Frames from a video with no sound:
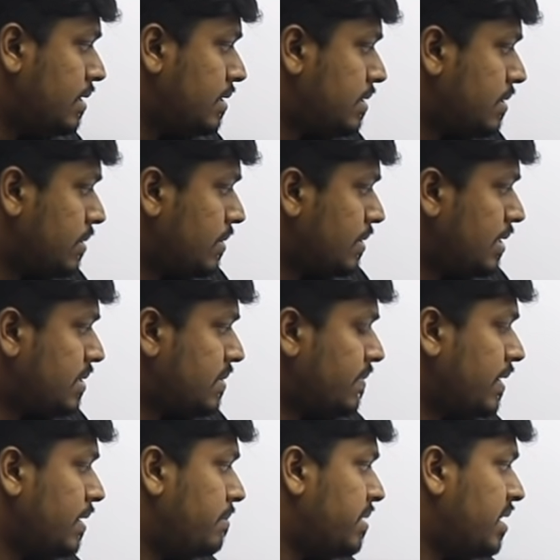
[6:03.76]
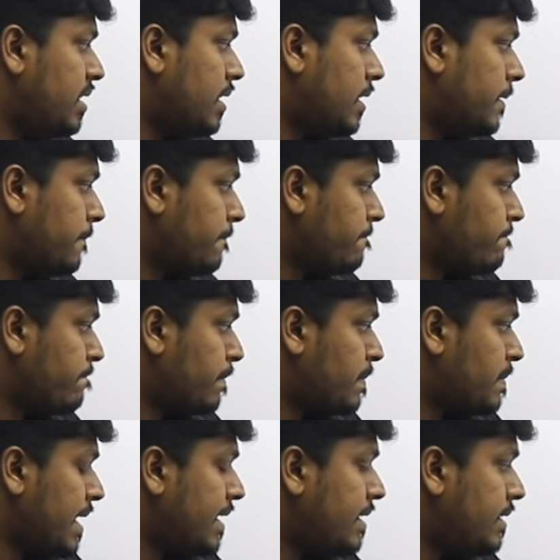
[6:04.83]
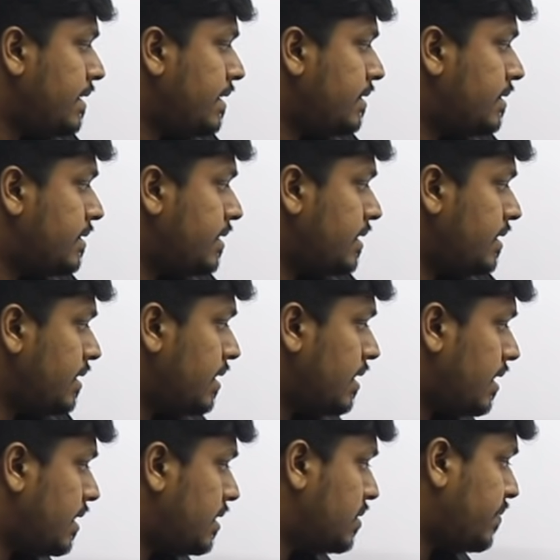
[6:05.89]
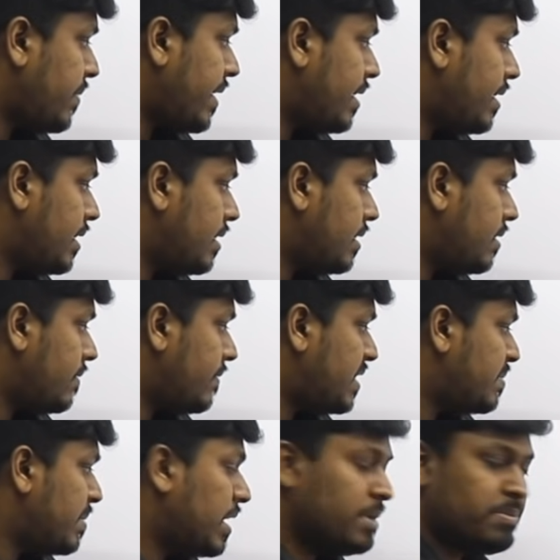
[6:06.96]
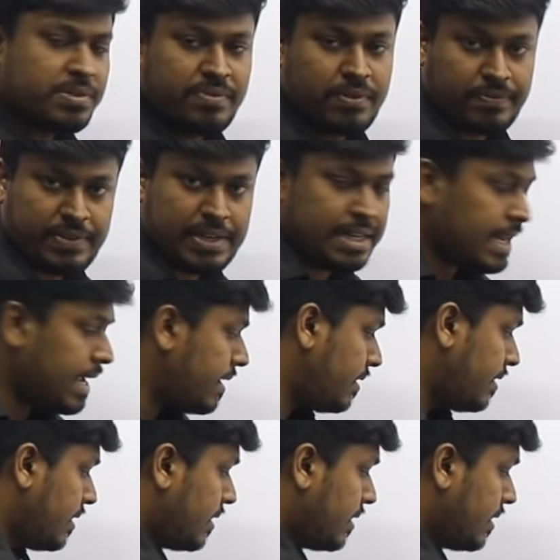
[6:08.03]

So this will be 19, 3 and 20. Which becomes 59.